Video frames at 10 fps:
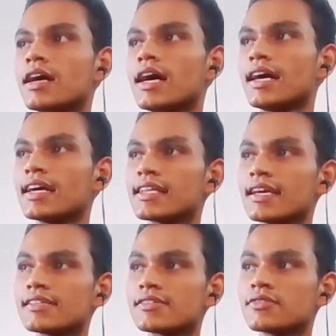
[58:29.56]
I
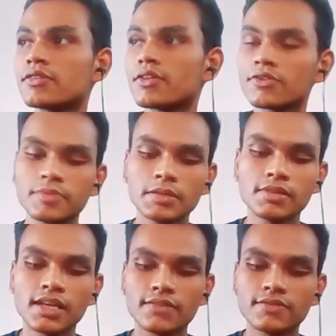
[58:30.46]
guess, a lot of
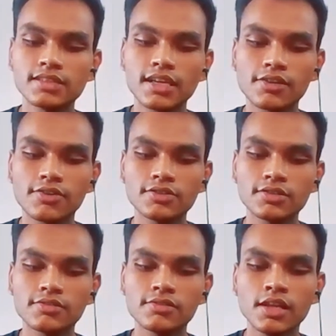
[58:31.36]
people have the
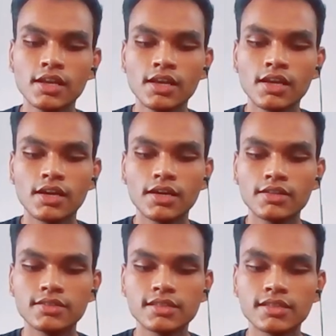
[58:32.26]
psychological
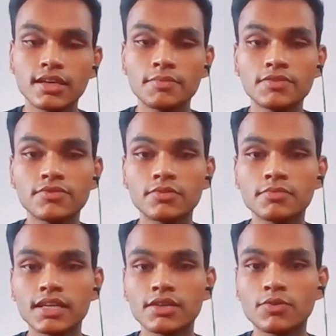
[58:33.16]
this thing coming from
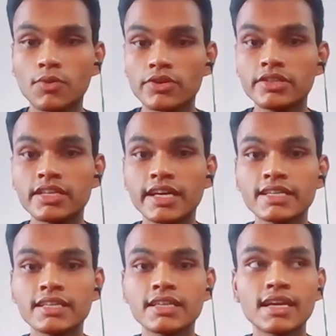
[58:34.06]
like
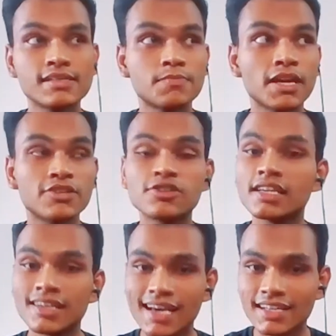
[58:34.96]
quarantining,
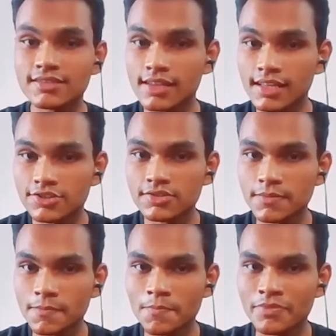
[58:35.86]
especially in isolation.
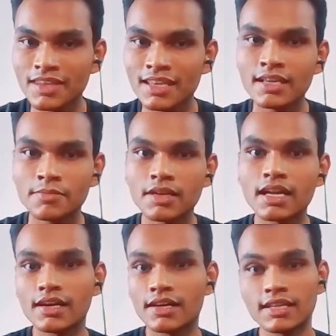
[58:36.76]

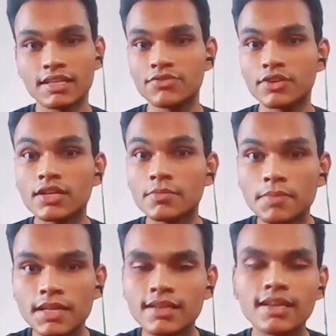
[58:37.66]
Like if you're
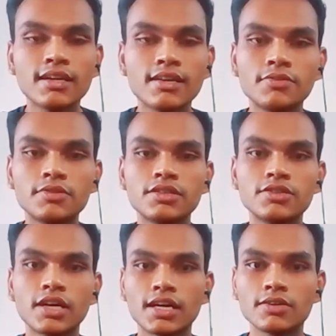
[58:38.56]
completely alone in
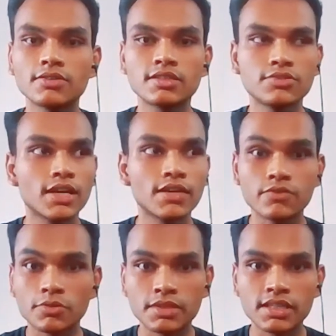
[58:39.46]
your house and you have
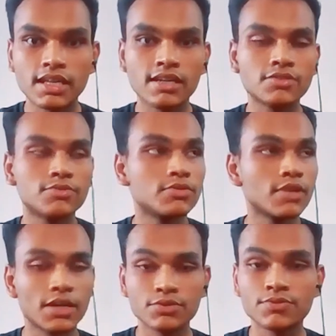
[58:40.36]
nobody else with you.
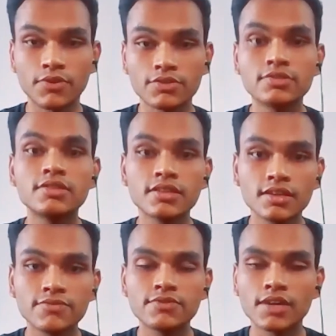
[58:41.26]
I was fortunate
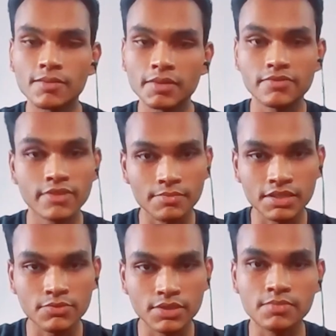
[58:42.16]
enough to have my
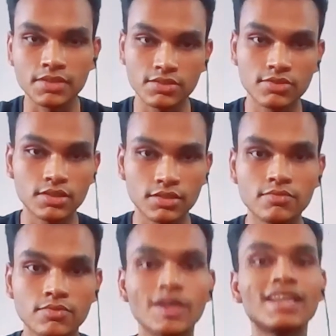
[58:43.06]
family with me, so
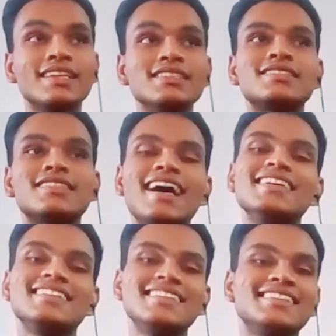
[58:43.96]
at least
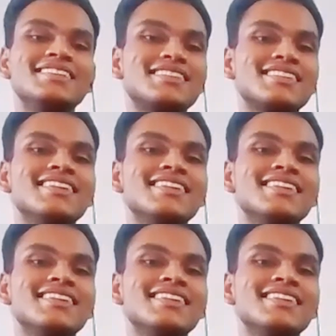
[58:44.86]
I didn't